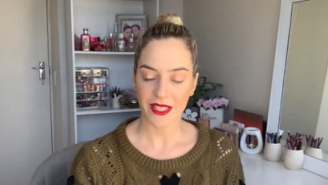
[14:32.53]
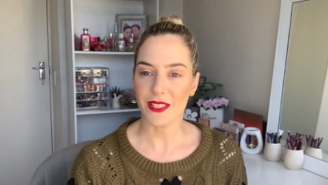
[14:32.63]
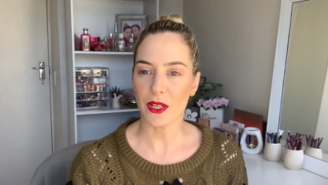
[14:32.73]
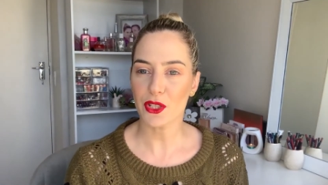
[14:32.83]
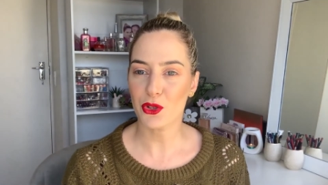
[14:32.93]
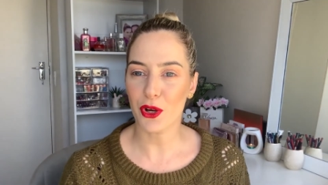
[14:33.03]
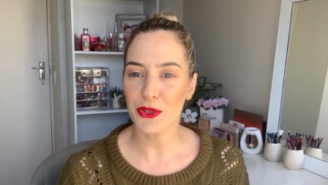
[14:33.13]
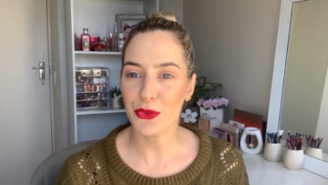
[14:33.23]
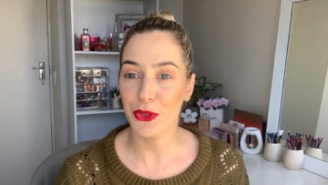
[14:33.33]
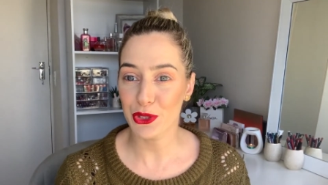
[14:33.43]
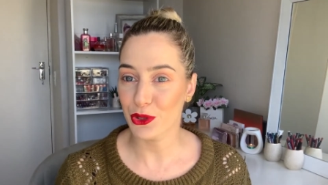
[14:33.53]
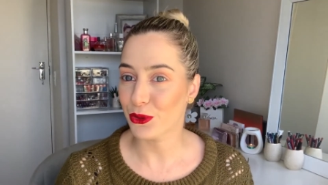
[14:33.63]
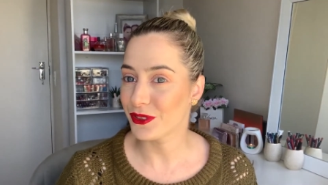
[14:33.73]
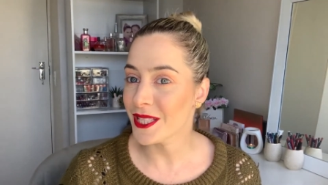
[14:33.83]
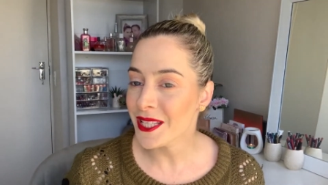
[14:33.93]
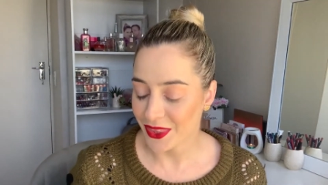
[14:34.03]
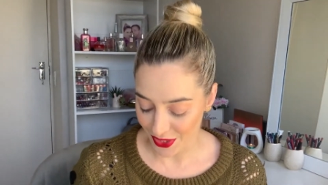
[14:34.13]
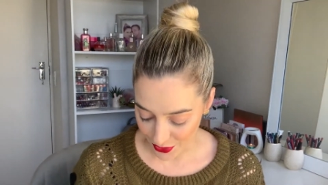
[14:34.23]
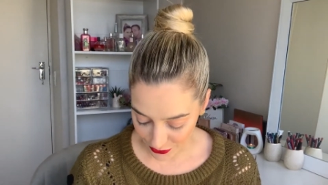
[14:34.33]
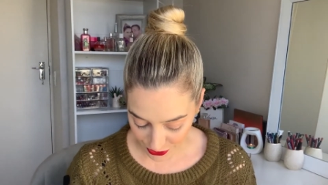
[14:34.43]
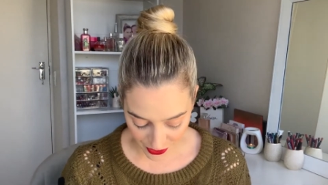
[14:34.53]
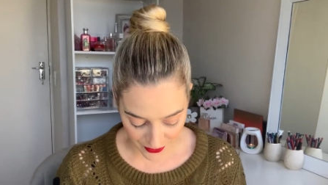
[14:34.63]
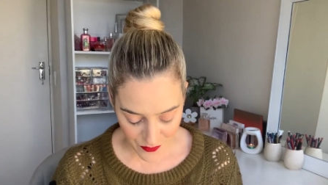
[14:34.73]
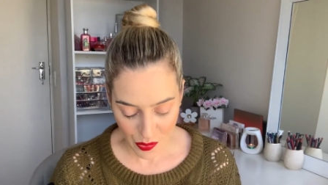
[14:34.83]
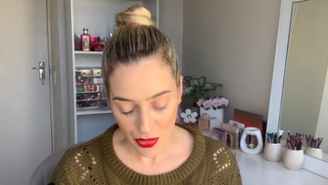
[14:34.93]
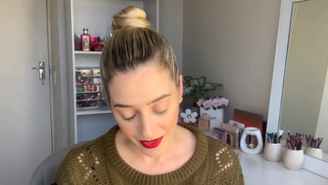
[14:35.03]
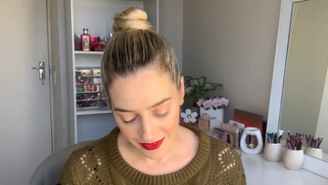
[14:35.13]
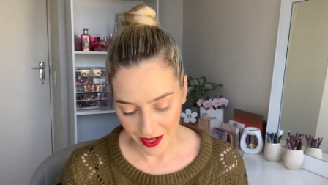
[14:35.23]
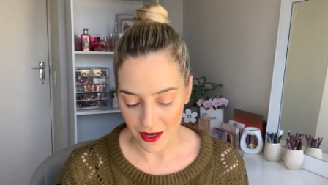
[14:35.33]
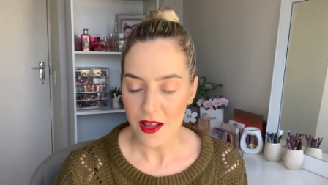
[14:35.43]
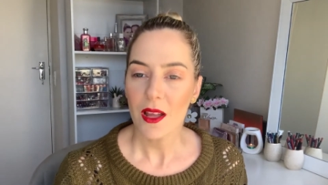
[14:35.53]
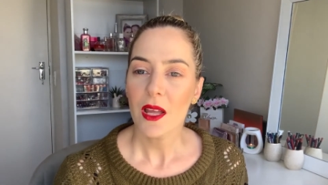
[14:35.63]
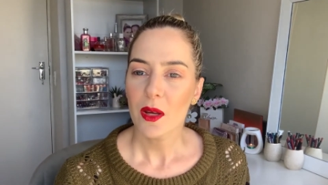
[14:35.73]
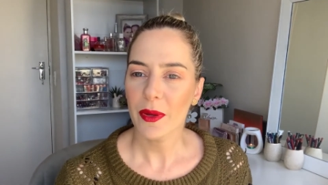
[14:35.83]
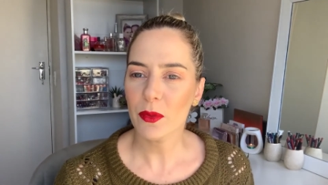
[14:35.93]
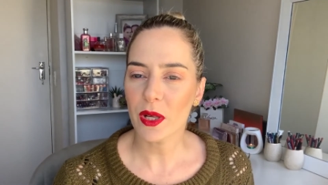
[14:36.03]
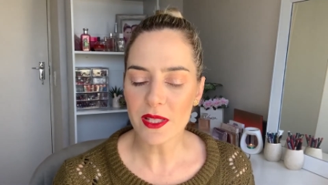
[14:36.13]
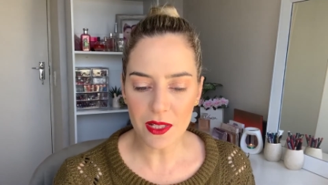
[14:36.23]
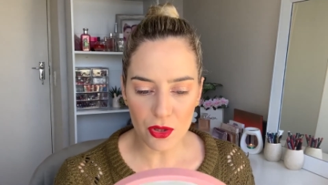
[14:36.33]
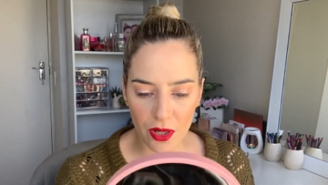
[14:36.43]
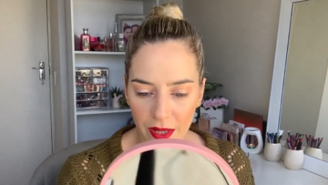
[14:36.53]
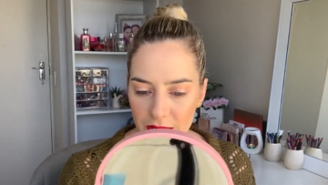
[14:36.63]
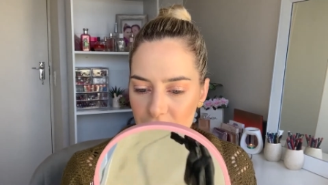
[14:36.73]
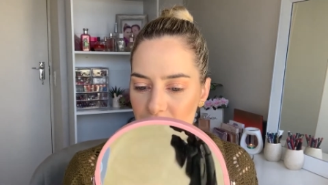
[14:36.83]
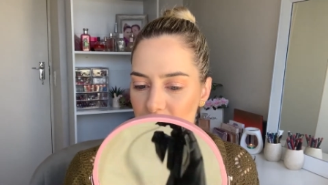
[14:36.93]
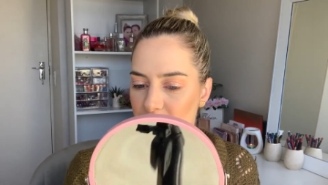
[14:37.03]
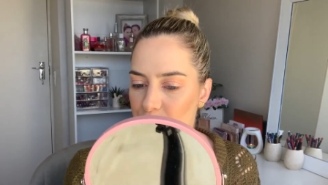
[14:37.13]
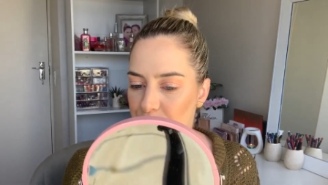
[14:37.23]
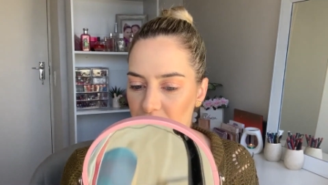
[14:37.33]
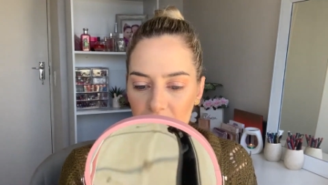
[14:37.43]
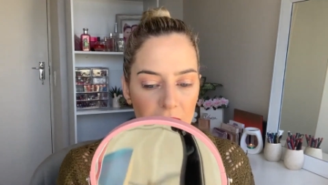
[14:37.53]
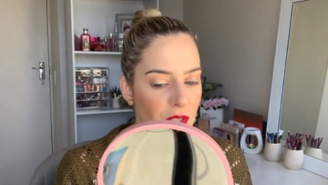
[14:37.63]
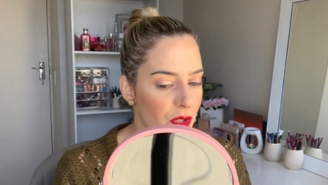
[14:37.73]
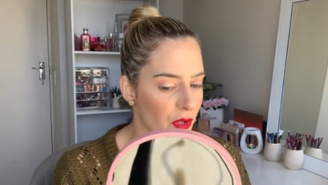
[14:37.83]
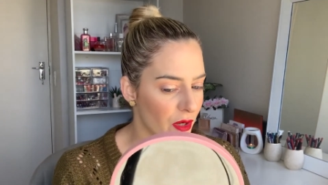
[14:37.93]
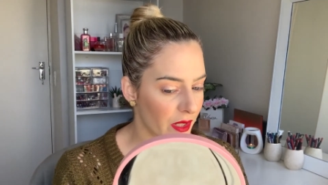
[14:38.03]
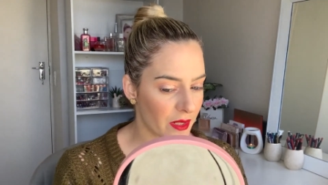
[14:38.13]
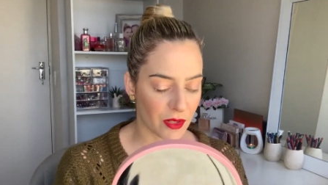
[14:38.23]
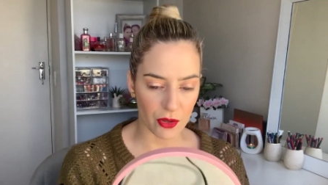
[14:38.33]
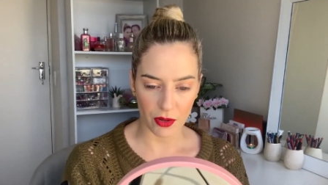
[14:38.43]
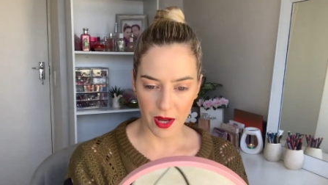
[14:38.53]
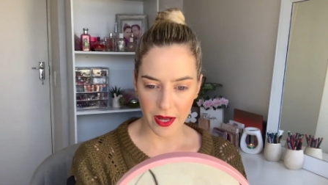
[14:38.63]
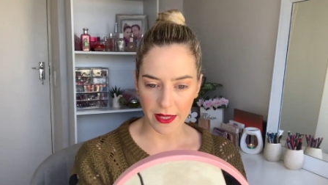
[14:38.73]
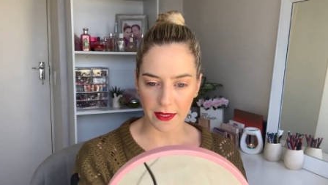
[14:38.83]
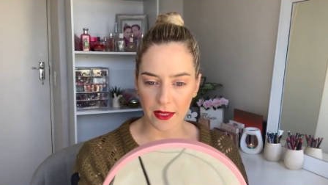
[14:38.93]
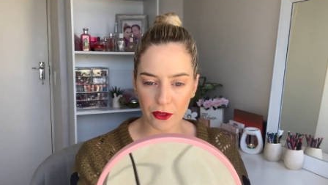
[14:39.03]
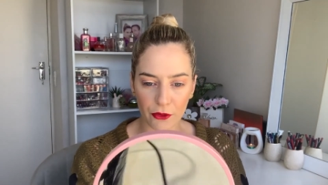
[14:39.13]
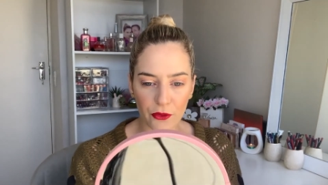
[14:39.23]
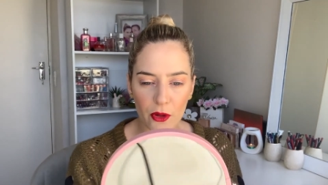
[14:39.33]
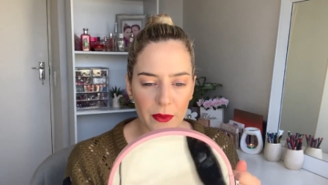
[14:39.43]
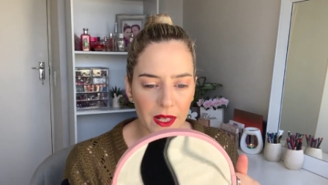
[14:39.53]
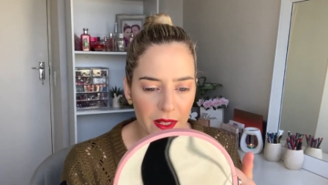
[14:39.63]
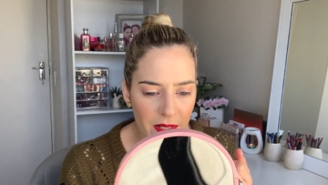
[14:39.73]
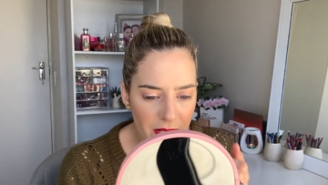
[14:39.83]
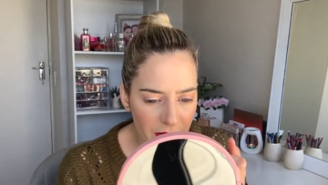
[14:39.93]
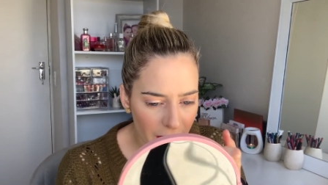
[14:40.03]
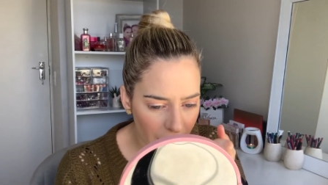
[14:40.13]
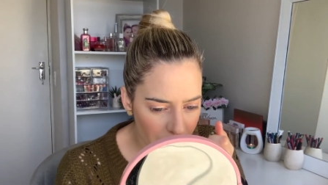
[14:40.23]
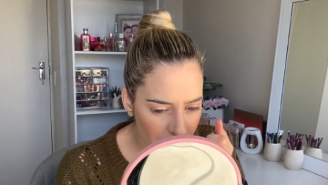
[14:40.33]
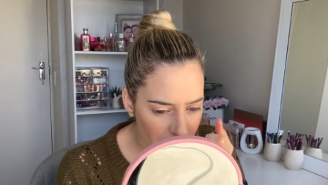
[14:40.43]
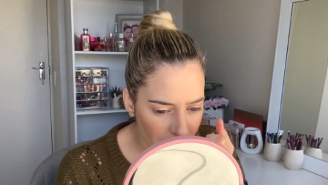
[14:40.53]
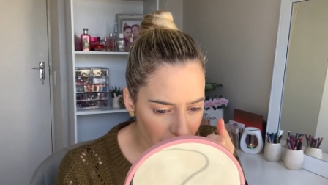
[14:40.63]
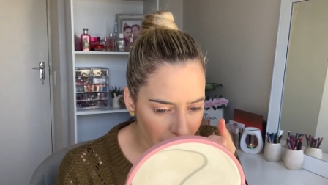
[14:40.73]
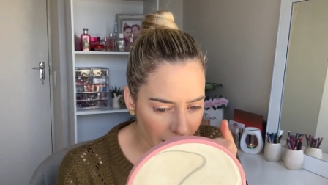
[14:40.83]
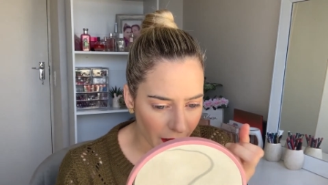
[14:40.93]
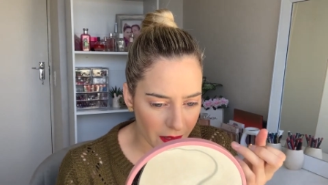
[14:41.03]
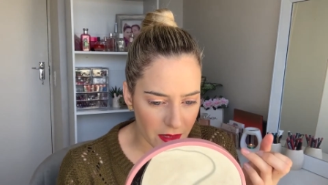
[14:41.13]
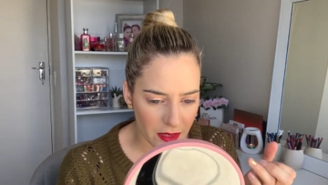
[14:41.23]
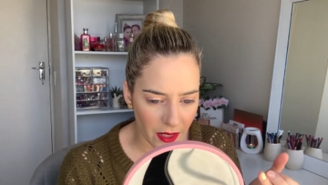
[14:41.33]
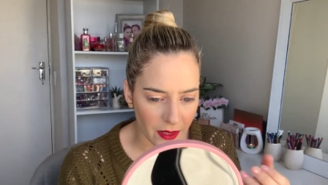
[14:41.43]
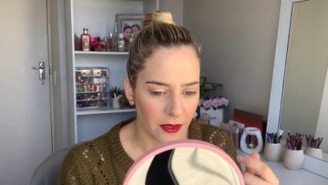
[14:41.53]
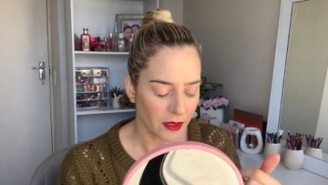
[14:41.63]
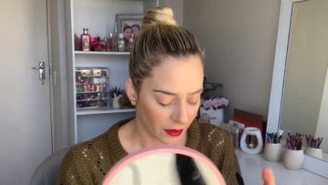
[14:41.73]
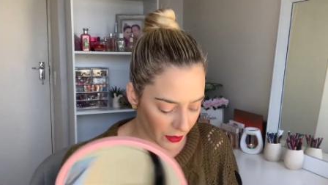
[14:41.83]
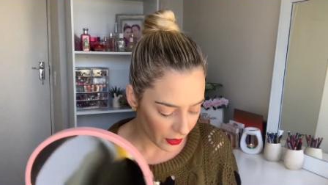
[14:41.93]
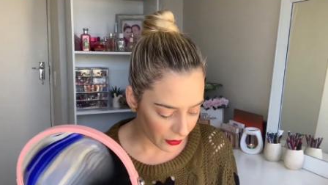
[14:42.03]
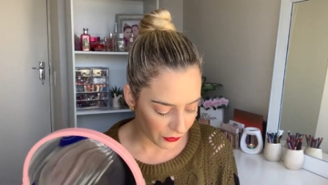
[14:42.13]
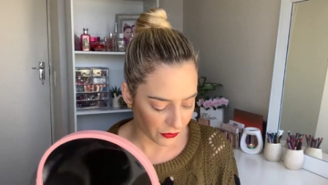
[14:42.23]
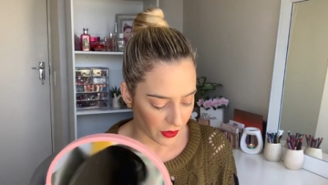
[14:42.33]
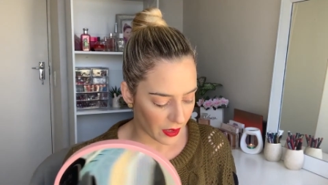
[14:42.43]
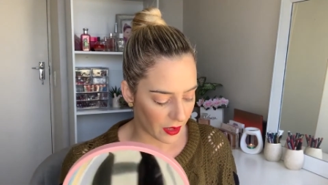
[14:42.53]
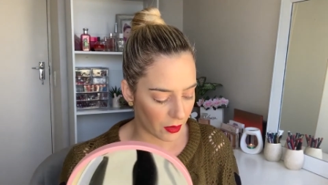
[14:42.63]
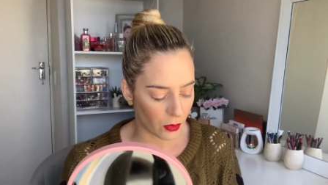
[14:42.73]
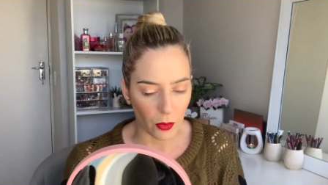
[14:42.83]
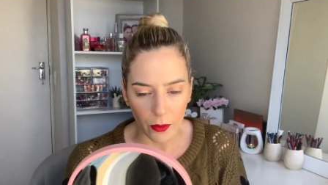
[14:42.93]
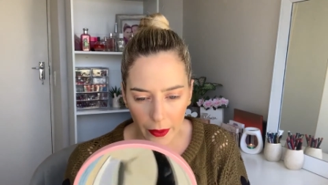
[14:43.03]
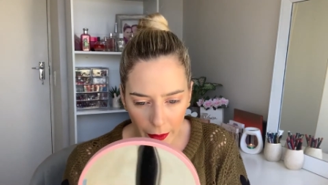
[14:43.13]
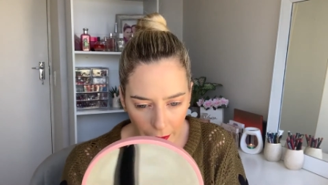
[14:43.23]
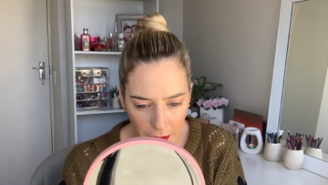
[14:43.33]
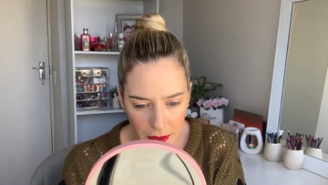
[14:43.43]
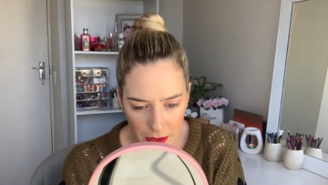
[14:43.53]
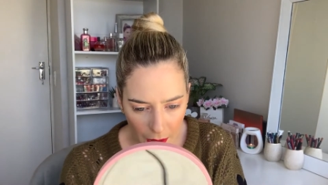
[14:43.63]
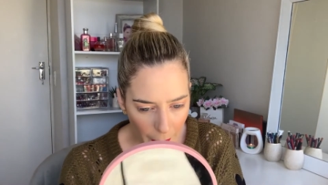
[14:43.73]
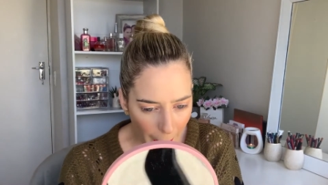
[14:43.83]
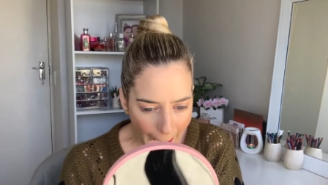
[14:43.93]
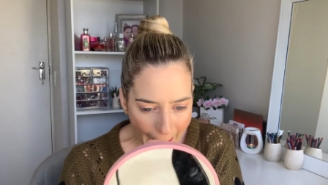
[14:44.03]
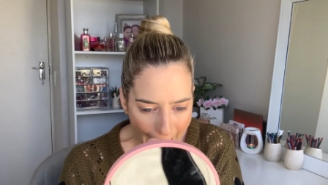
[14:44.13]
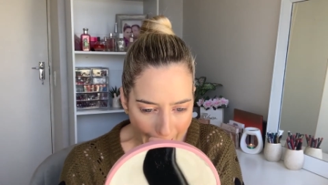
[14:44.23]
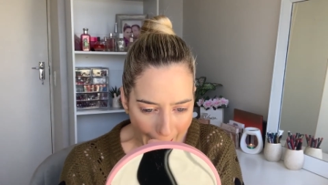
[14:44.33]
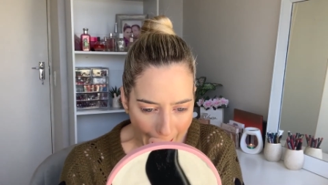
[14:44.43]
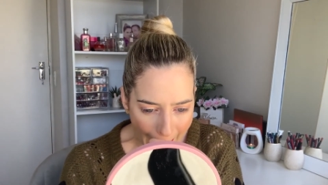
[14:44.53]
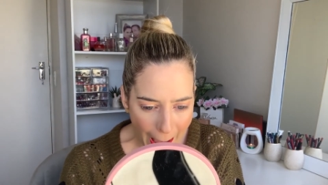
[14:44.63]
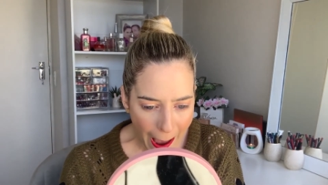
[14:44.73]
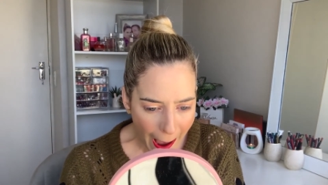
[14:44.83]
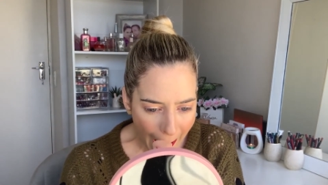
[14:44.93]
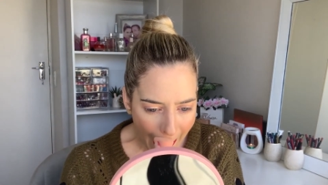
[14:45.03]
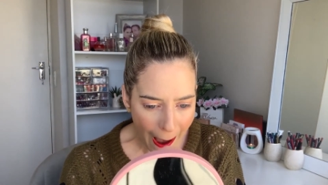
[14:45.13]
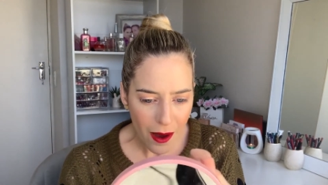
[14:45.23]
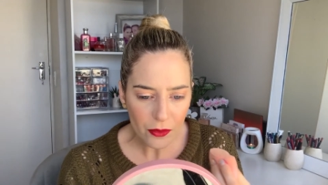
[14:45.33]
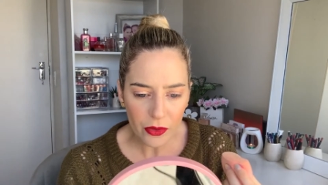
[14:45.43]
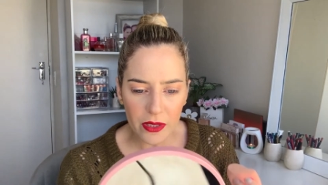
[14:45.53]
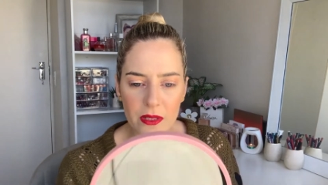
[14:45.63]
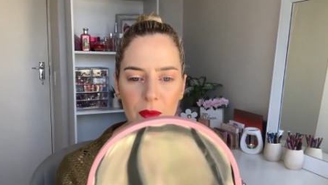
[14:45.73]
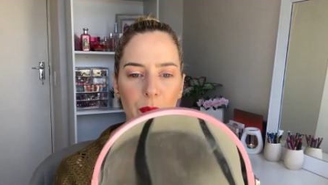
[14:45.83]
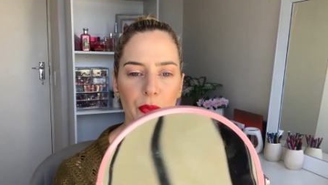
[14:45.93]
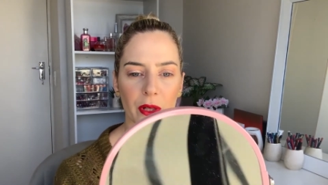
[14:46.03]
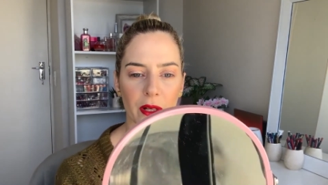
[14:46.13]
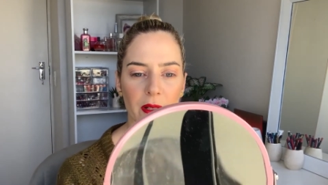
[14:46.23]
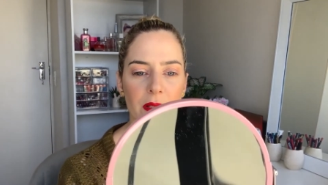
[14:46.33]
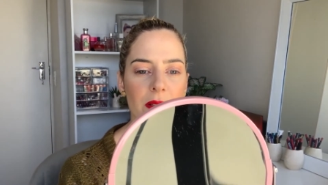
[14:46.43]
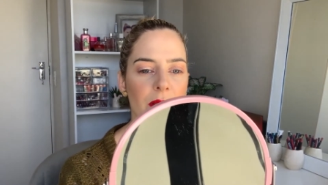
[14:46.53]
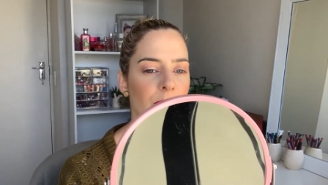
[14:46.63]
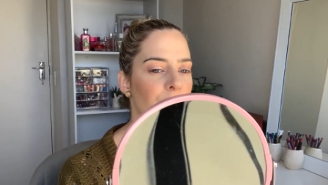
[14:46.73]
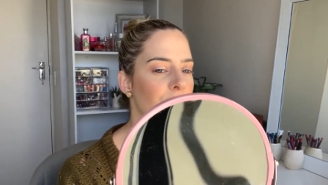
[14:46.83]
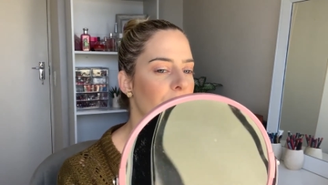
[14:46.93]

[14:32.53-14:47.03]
It does transfer to your teeth though, so yeah. But once it dries, it's like, it's not as drying. Like the formula isn't as drying as say Ofra or, so I'm quite surprised.